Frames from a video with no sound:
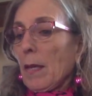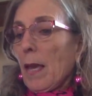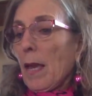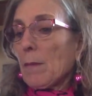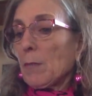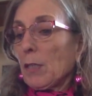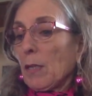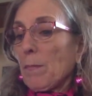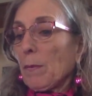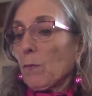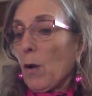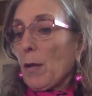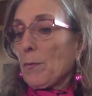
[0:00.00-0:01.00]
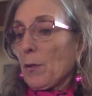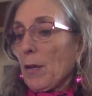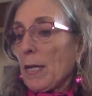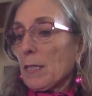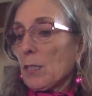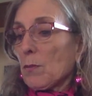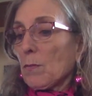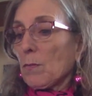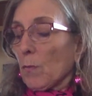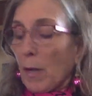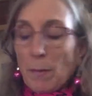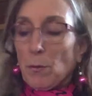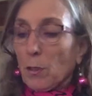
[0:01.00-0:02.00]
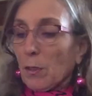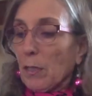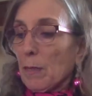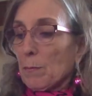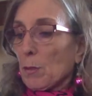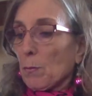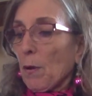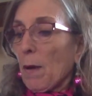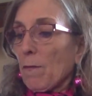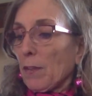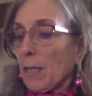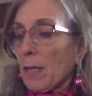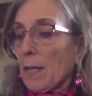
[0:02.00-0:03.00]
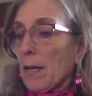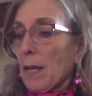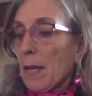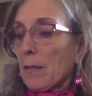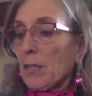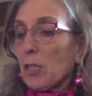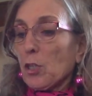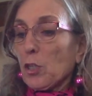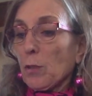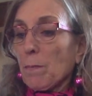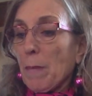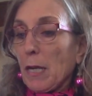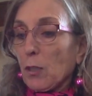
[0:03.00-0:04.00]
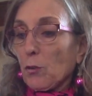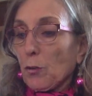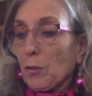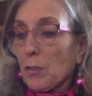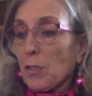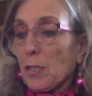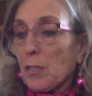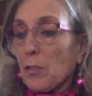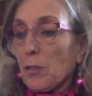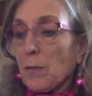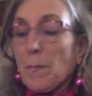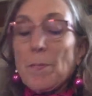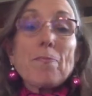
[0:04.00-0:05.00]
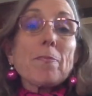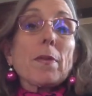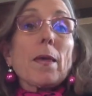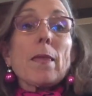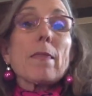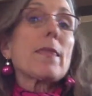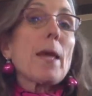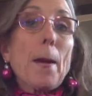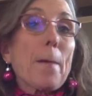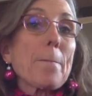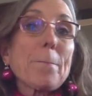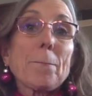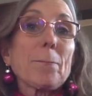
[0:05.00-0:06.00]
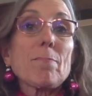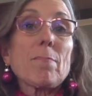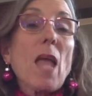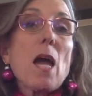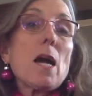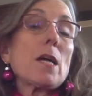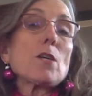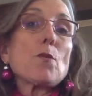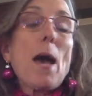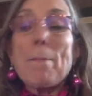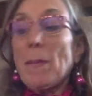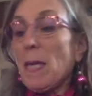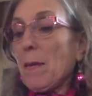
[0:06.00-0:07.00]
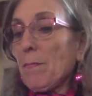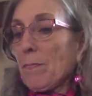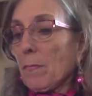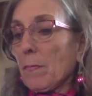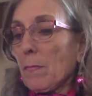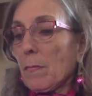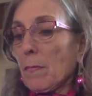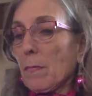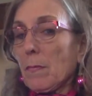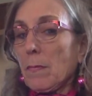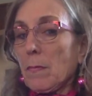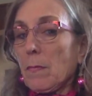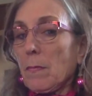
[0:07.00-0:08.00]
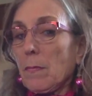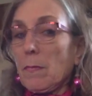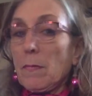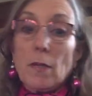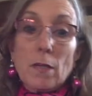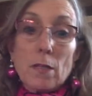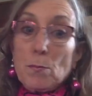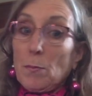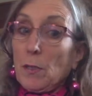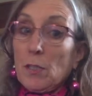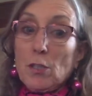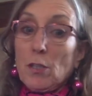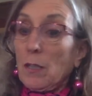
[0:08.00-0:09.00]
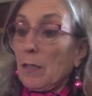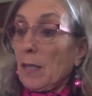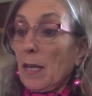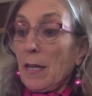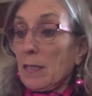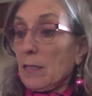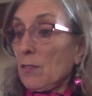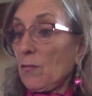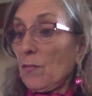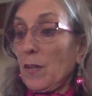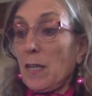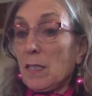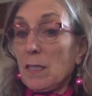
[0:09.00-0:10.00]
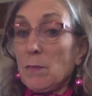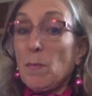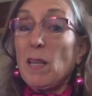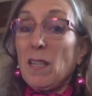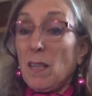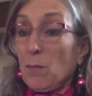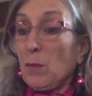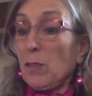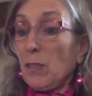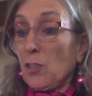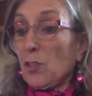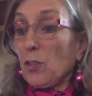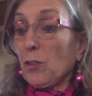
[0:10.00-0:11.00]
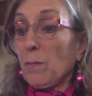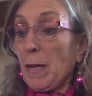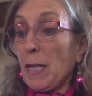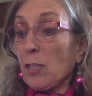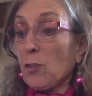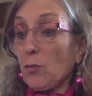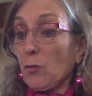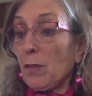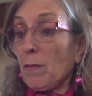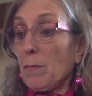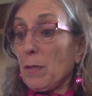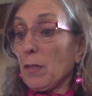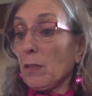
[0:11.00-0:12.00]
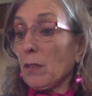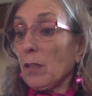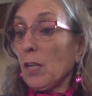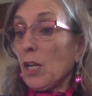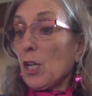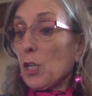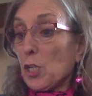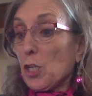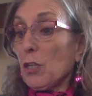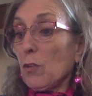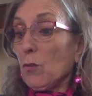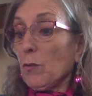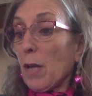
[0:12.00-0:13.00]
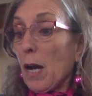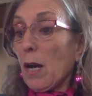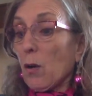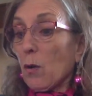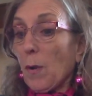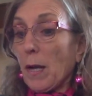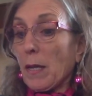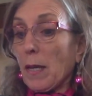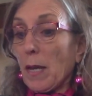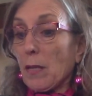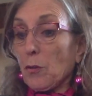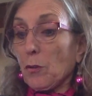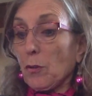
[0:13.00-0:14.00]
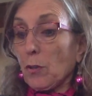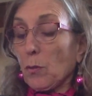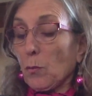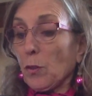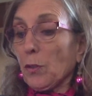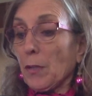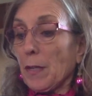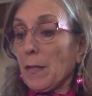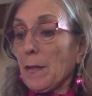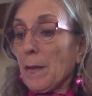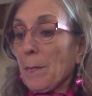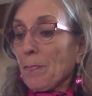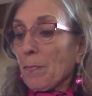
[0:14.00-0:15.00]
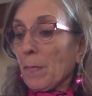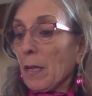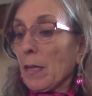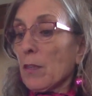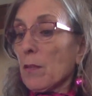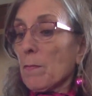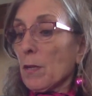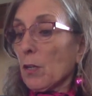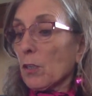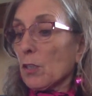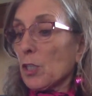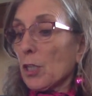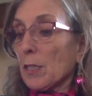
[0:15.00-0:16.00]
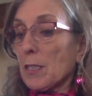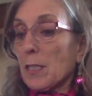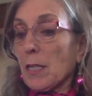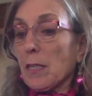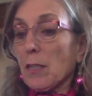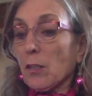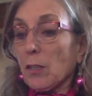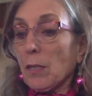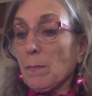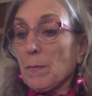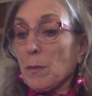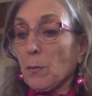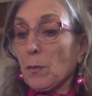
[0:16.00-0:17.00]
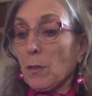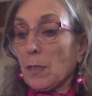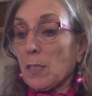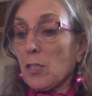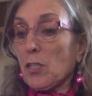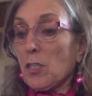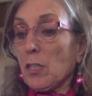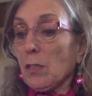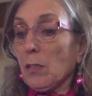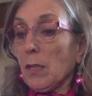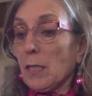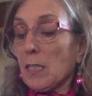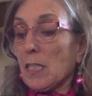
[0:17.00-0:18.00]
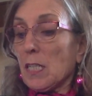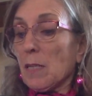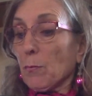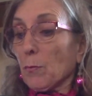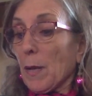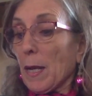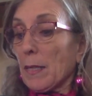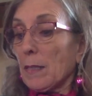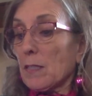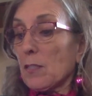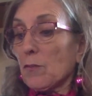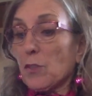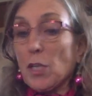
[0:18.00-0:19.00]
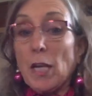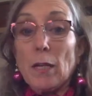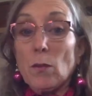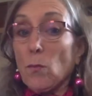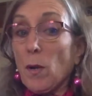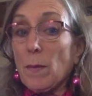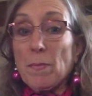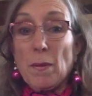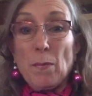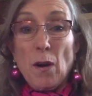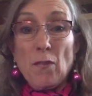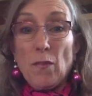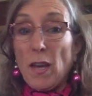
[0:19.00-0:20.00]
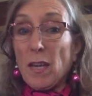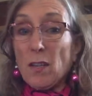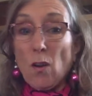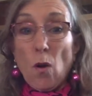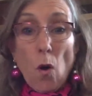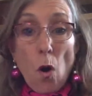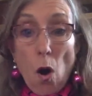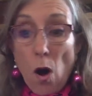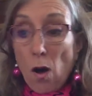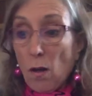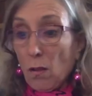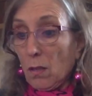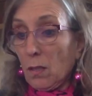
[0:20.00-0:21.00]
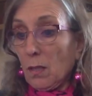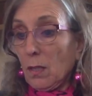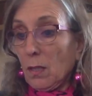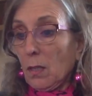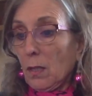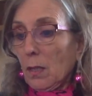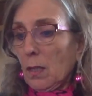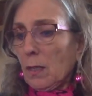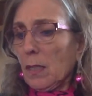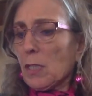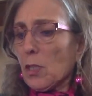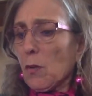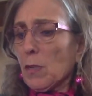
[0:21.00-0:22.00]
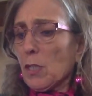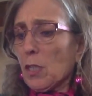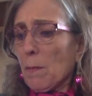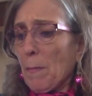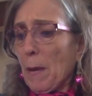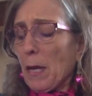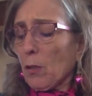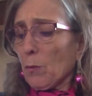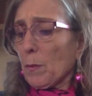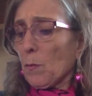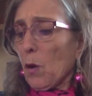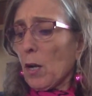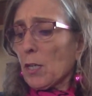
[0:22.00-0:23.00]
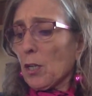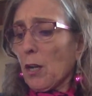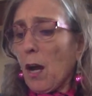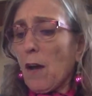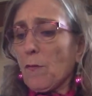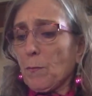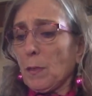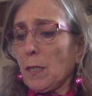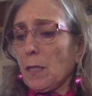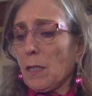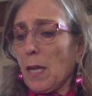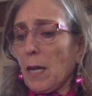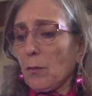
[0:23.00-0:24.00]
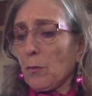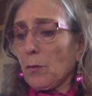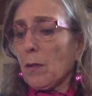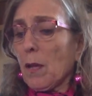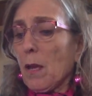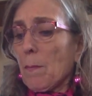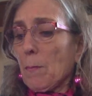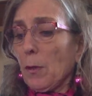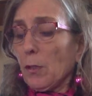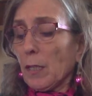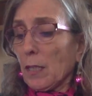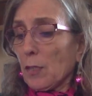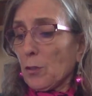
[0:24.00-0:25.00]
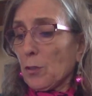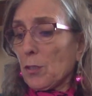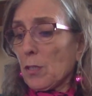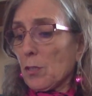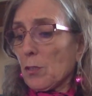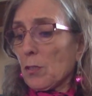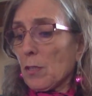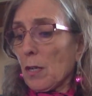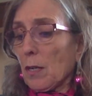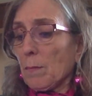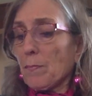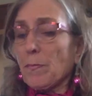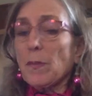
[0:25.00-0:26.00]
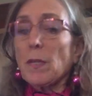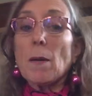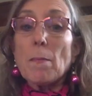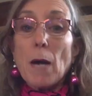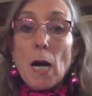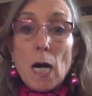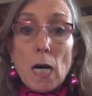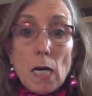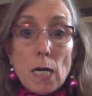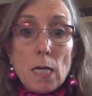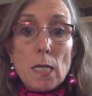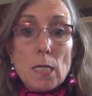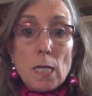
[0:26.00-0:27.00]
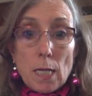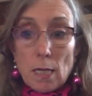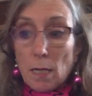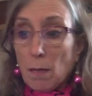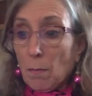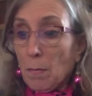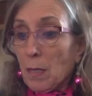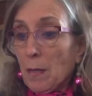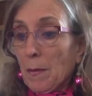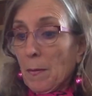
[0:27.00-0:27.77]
Emily wiped her lips roughly, and then turned back toward her sister. There. Are you happy? The expression on Kat's face made Emily turn back toward the mirror. She knew now why Katherine looked worried. In the mirror, she could see that her lips were still a deep red, as if she hadn't wiped them off at all. Let's go into the bathroom and wash it off, pleaded Katherine, pulling at her sister's arm. Come on, Em.